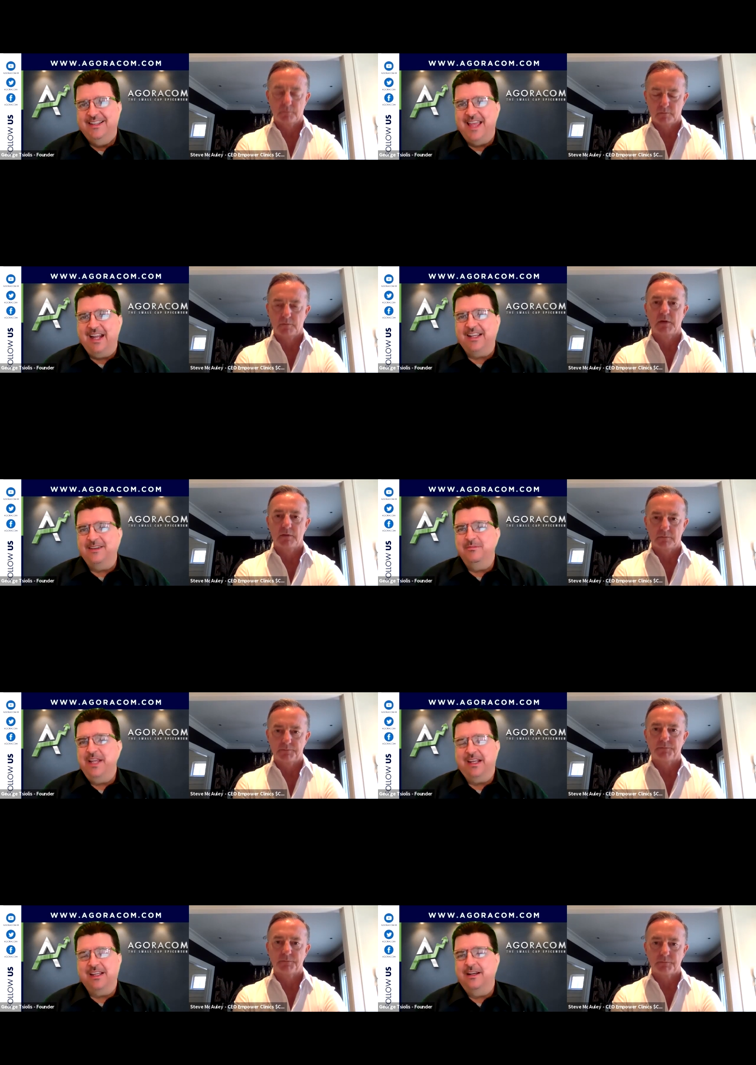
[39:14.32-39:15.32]
Speaker 1: that can,
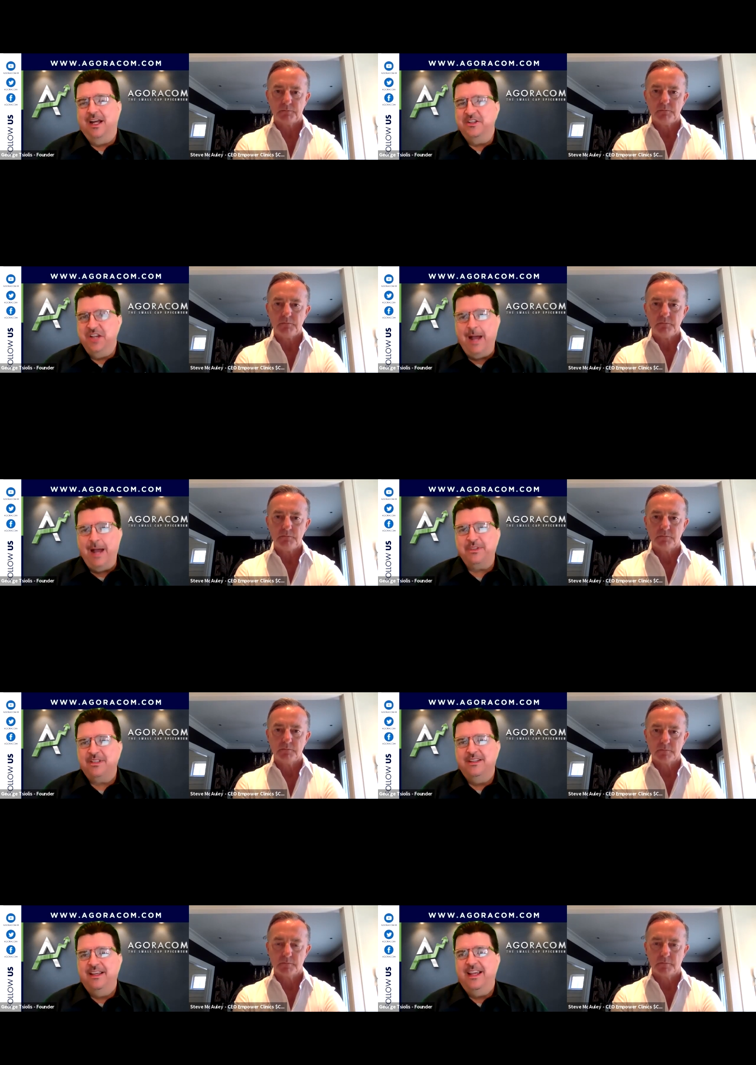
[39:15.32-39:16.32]
that can adapt
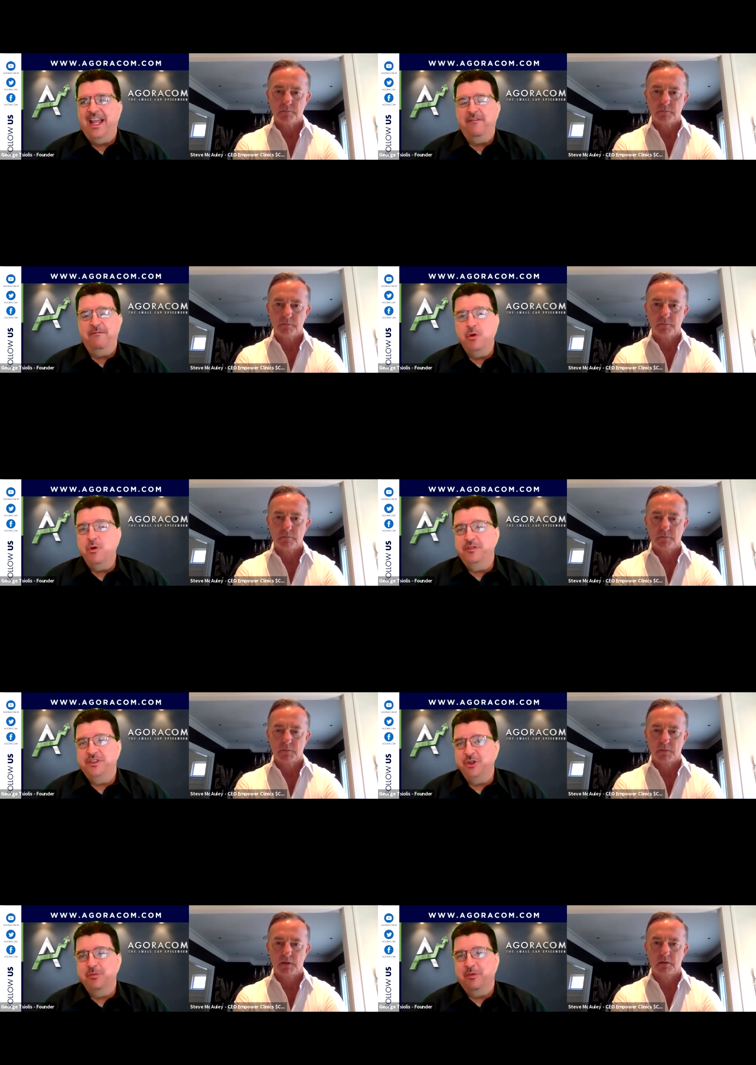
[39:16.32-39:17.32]
and move
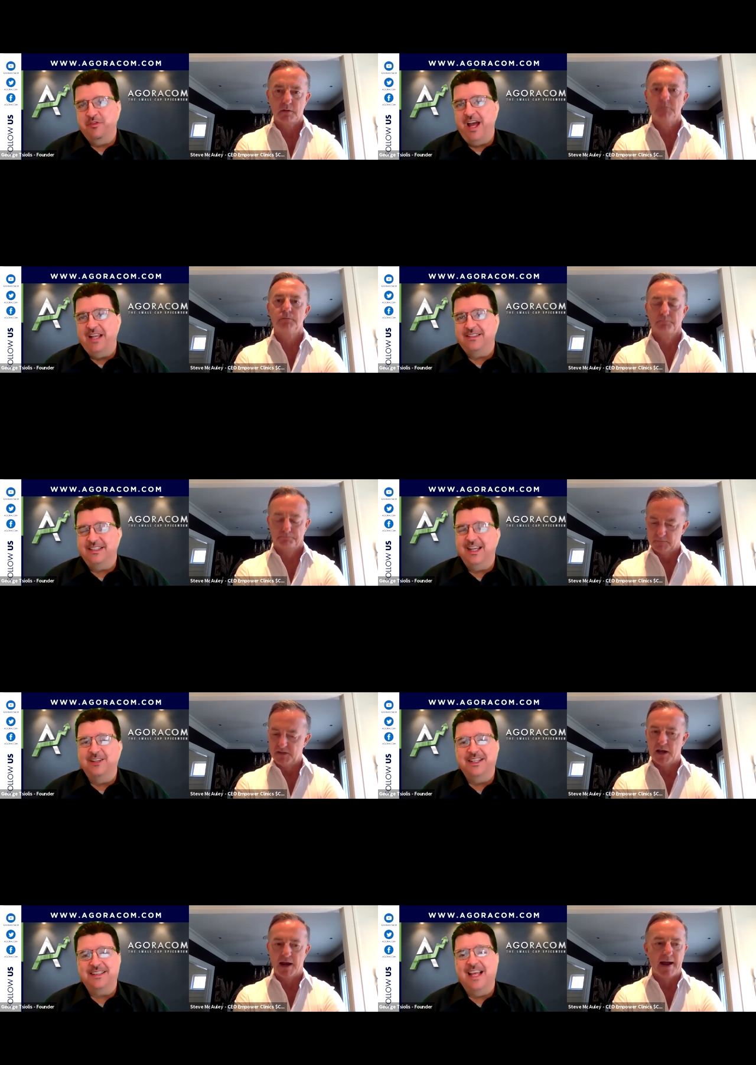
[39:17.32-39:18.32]
super fast. And it
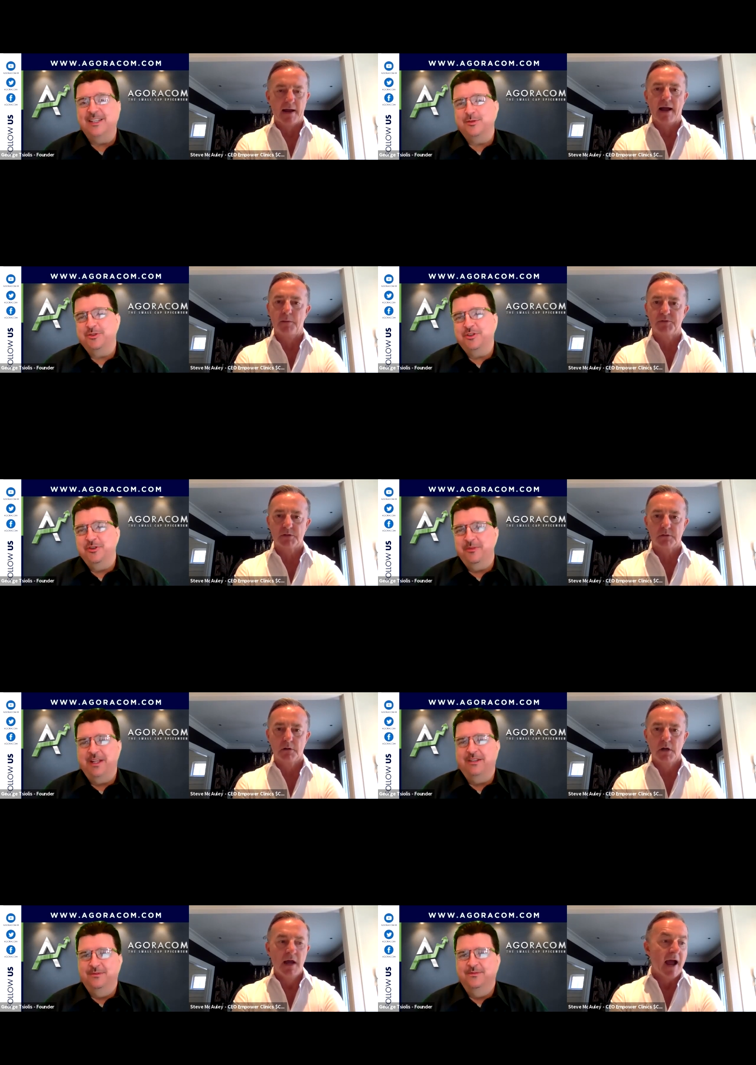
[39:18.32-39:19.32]
sounds yeah, like that's what absolutely. You're doing,
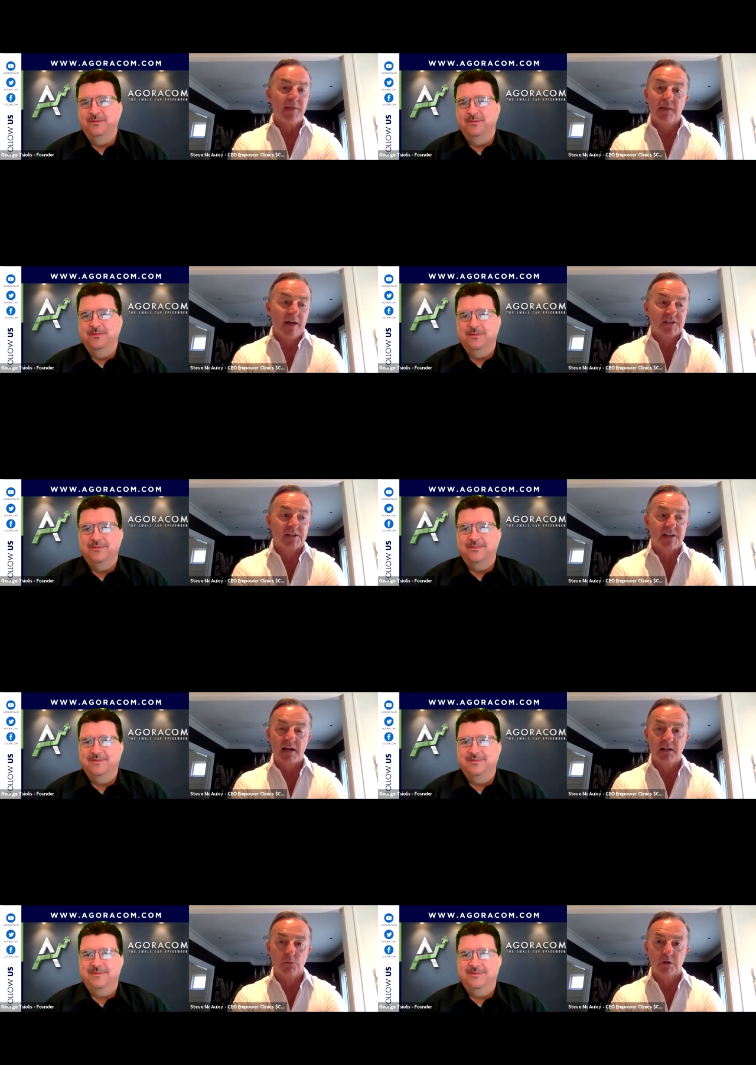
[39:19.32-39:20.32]
man.
Speaker 2: And that, that's
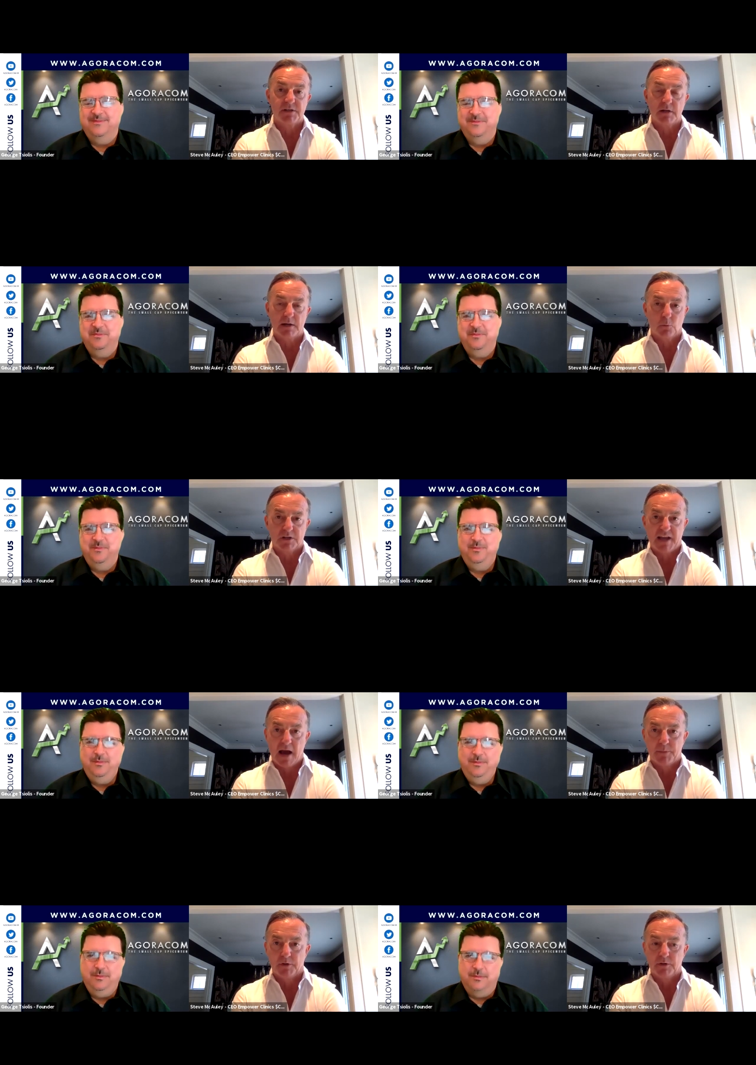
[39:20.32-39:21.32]
exactly what's, what's
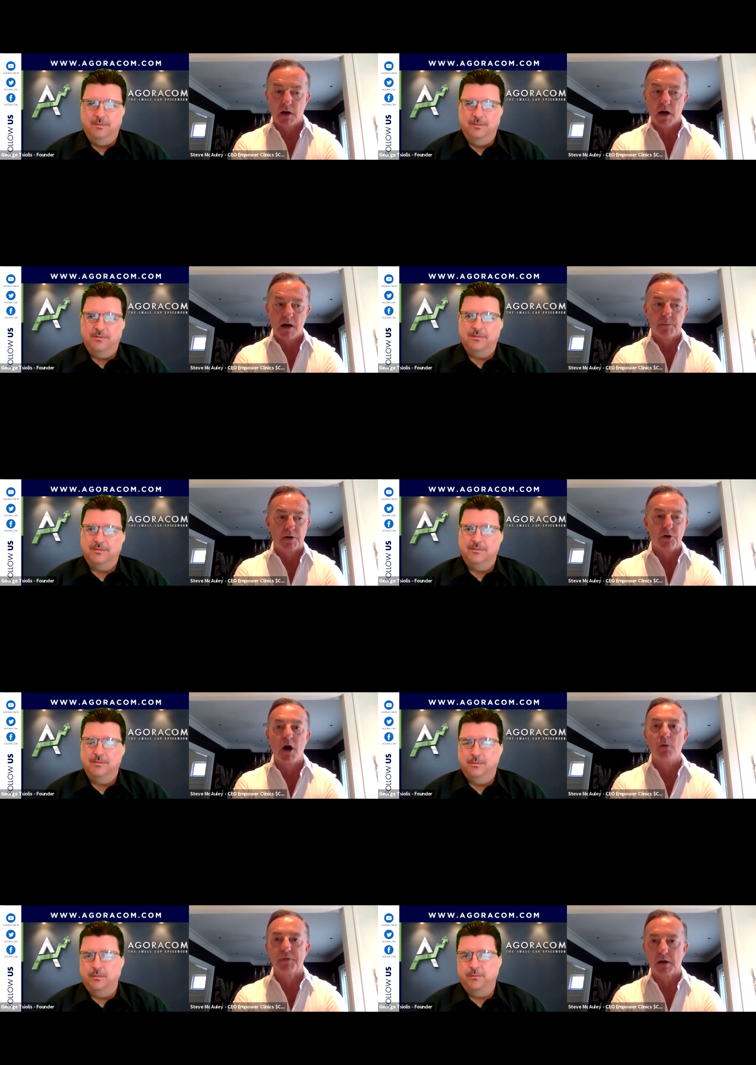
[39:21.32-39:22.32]
happened, um, but
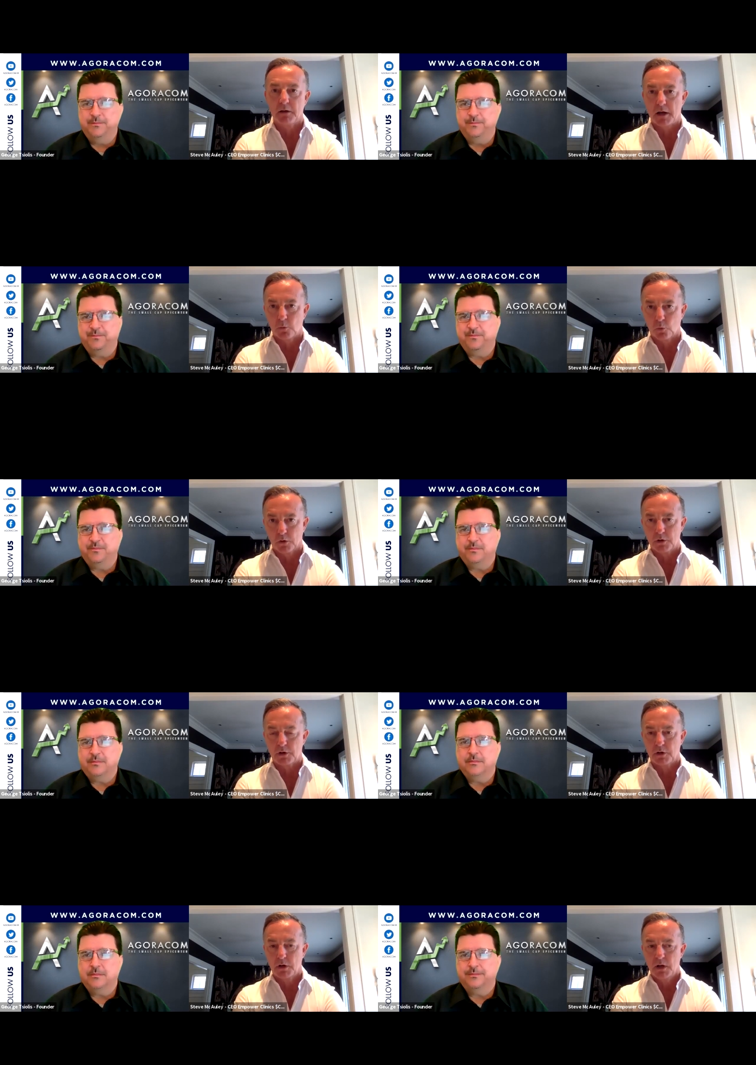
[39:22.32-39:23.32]
not without a lot of work
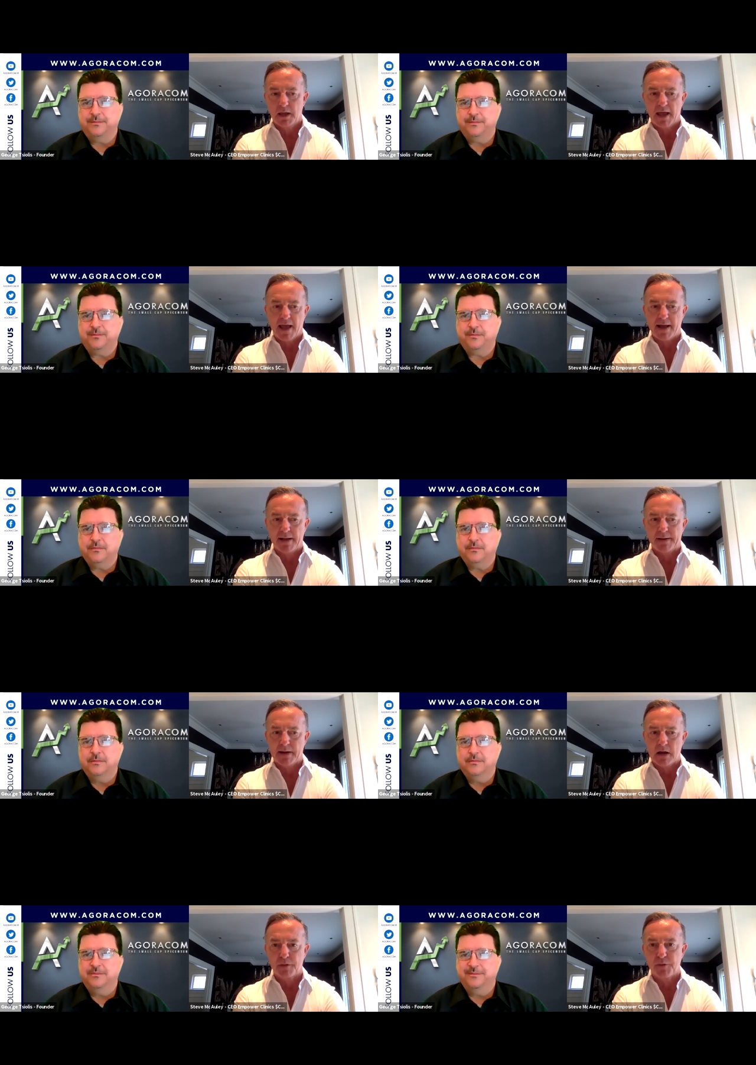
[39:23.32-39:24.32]
and
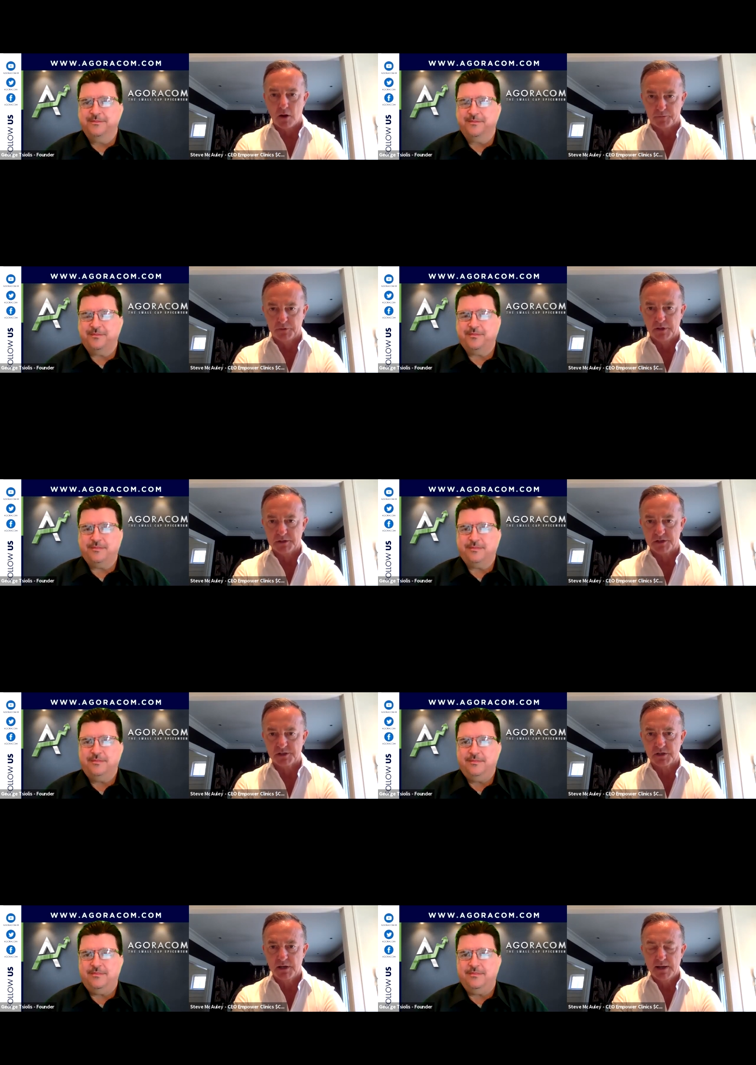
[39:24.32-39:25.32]
uh,
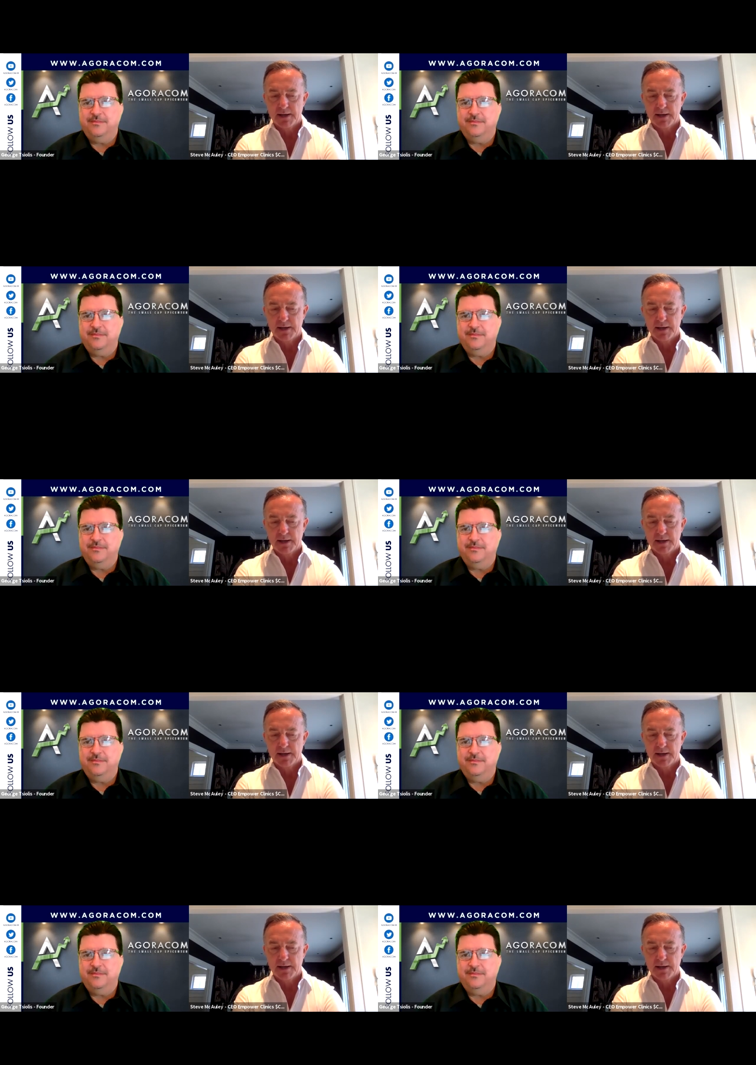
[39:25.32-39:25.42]
thoughtfulness